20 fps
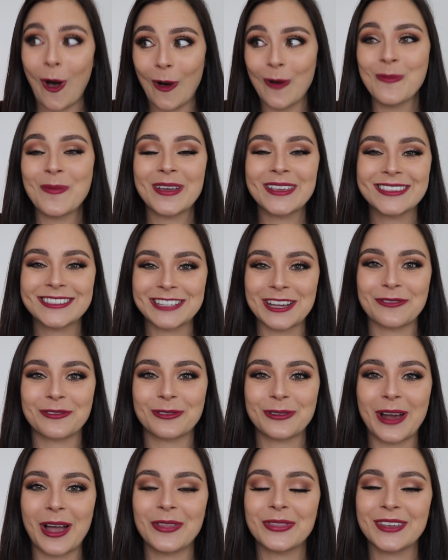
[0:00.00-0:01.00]
all my stuff
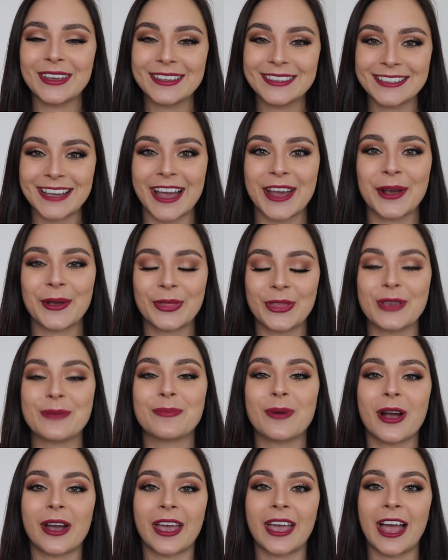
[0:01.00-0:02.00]
around the entire
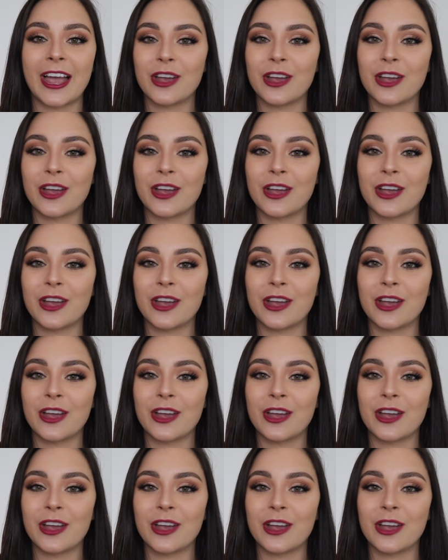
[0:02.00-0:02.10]
theme park.